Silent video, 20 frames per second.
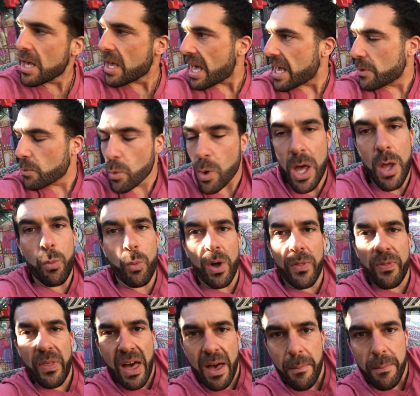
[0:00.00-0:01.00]
And, and
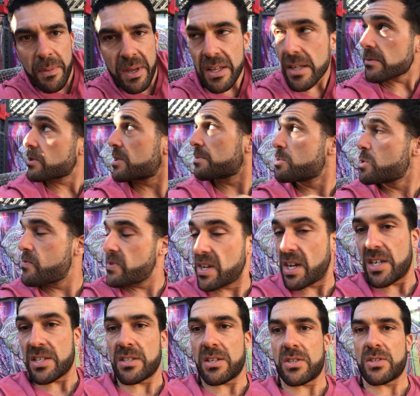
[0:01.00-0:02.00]
what that means, just moving
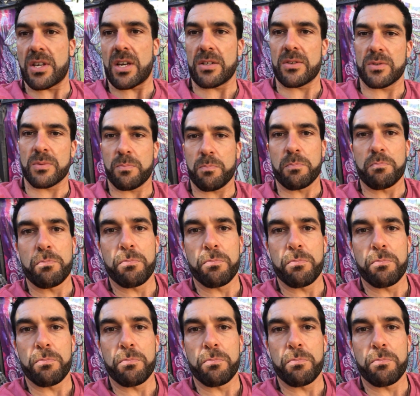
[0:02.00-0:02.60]
because the sun's